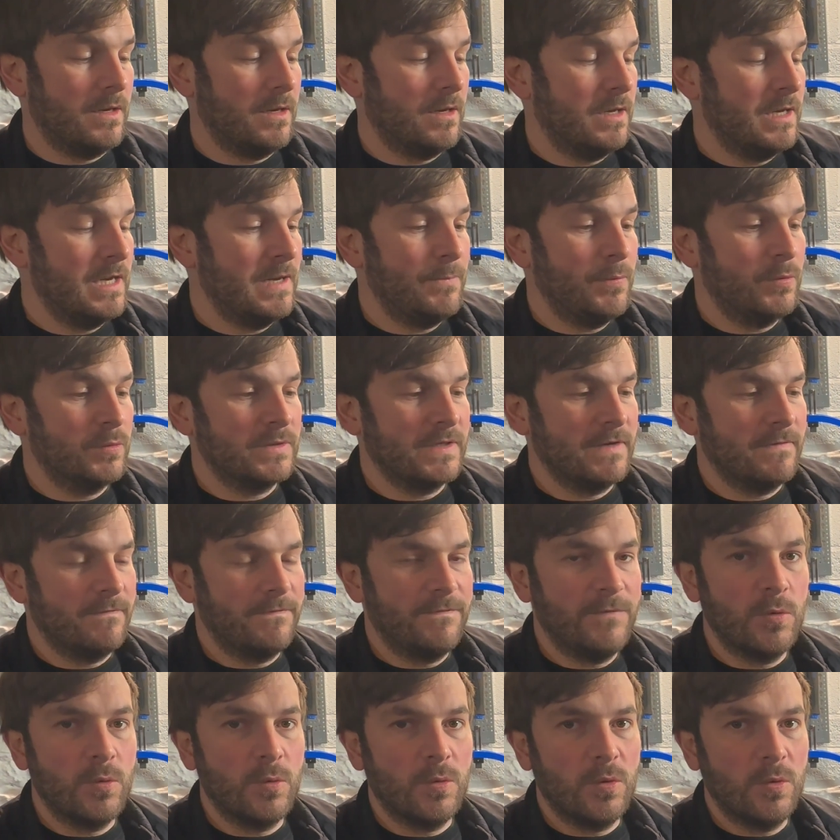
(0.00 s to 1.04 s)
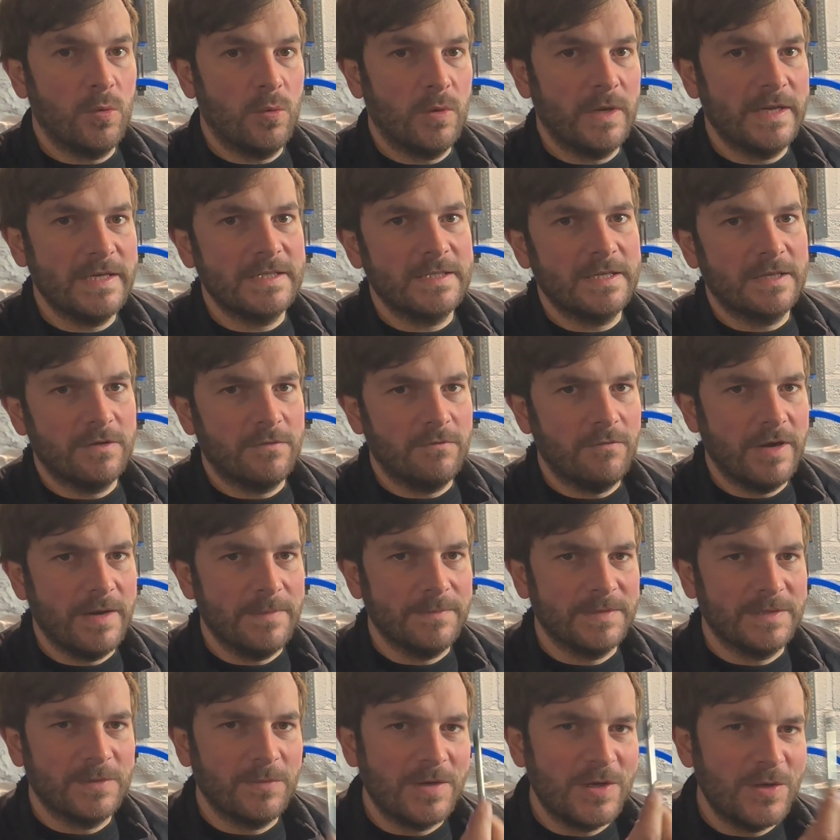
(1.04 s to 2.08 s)
nipples can fall all into the
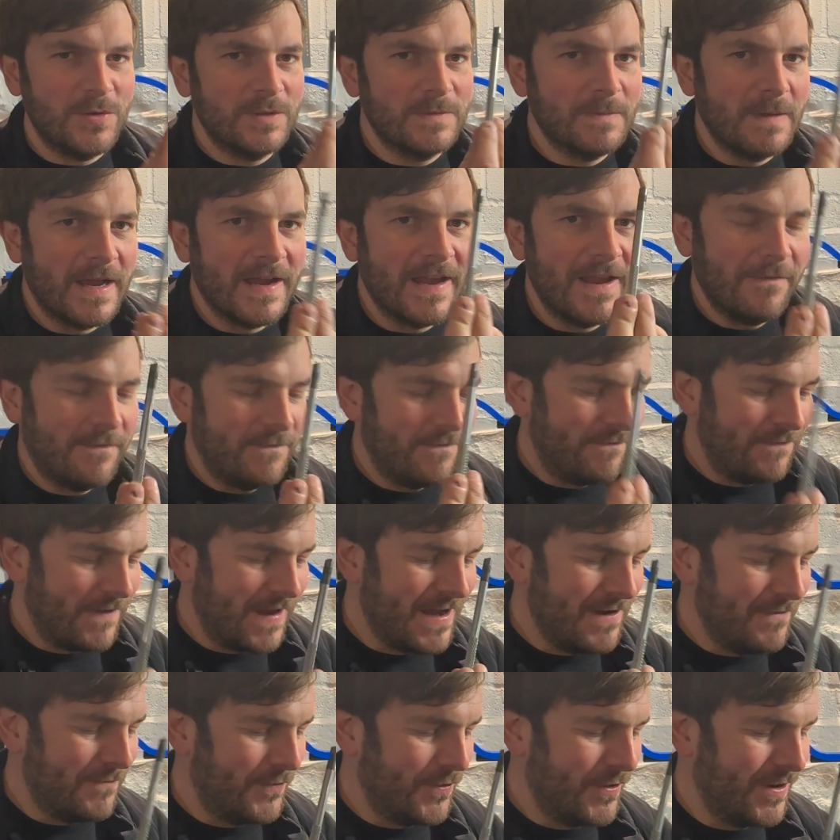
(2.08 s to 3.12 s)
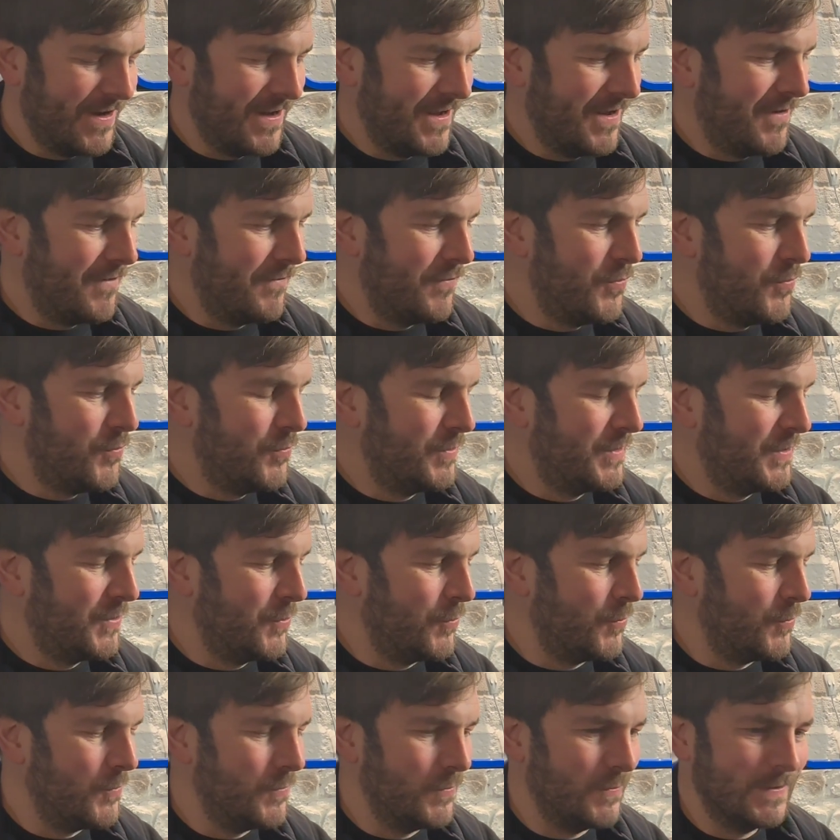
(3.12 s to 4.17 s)
rim. So we use my favorite of all
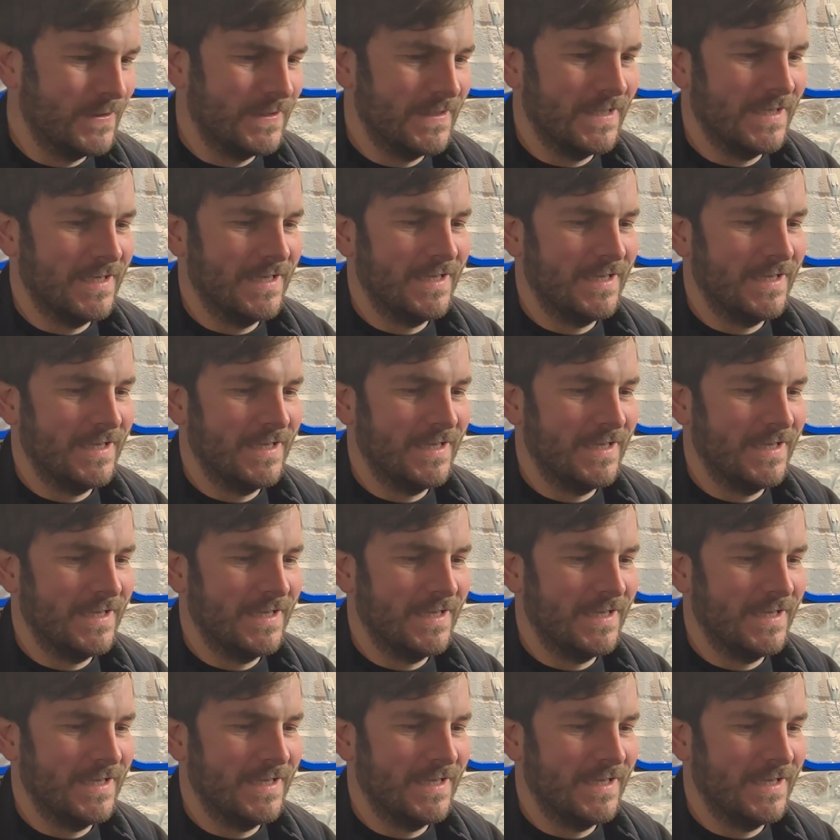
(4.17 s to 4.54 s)
tools.